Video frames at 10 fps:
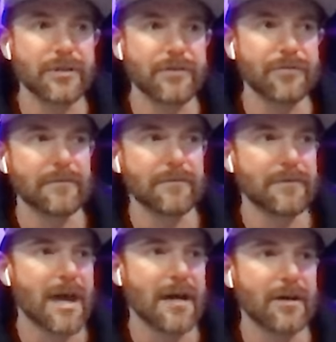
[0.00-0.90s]
have
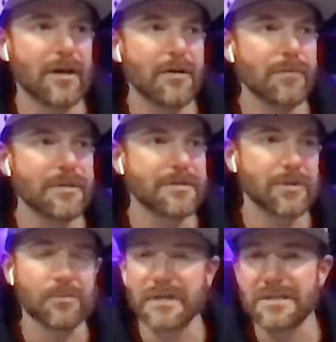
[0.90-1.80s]
not gone with so
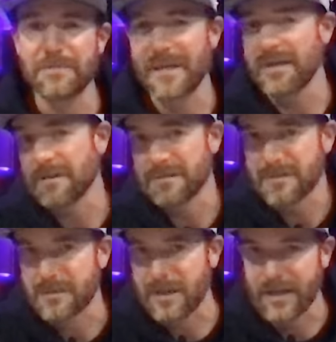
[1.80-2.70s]
many
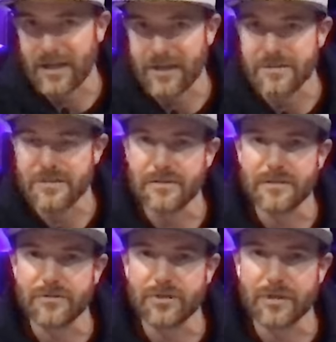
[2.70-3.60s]
speakers and
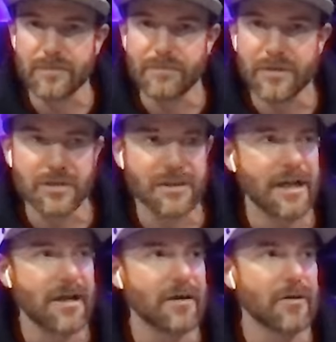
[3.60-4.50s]
trimmed budget
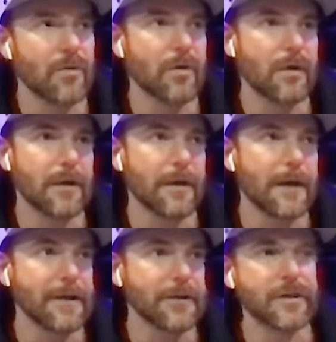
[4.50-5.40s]
there, or
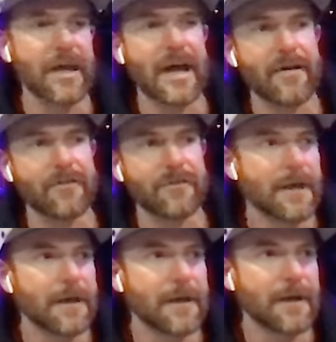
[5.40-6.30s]
I could have,
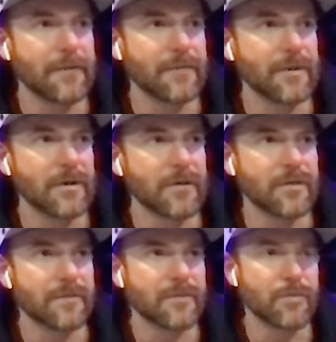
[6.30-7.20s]
uh, you know,
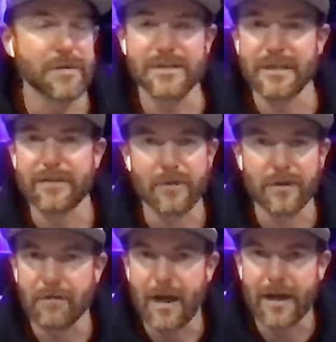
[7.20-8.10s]
the the
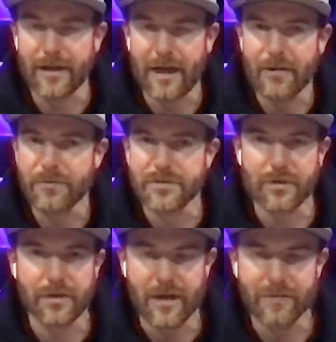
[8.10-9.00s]
receiver. I I was
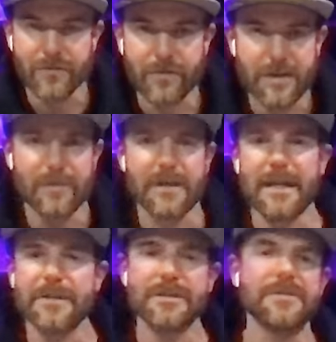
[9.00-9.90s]
going off of
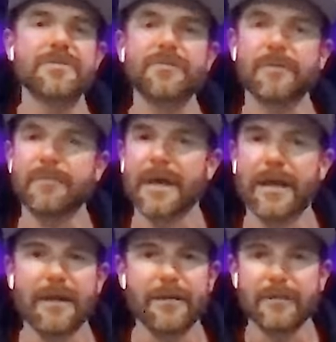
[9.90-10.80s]
recommendations from
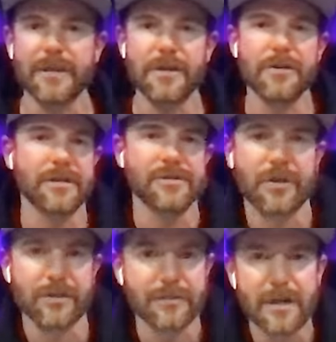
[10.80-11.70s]
my theater
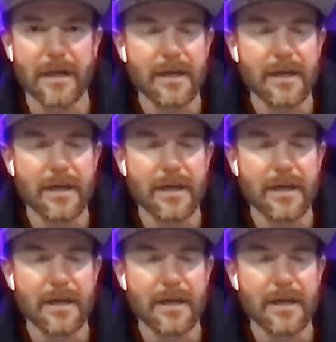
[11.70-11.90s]
consultant,